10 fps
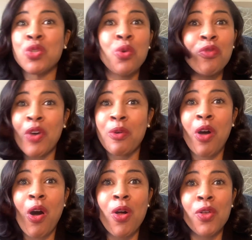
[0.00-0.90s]
school phone
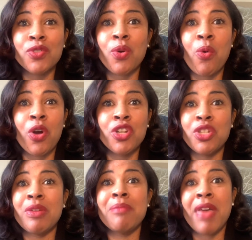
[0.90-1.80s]
calls or
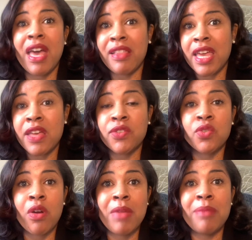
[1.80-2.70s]
doing mailings
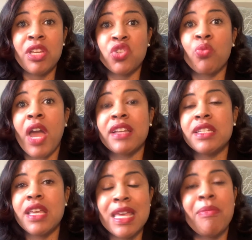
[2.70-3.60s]
or maybe direct
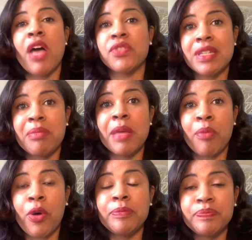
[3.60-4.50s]
emails to
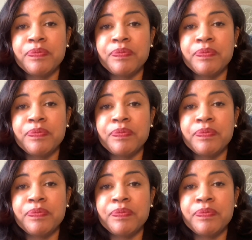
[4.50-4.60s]
people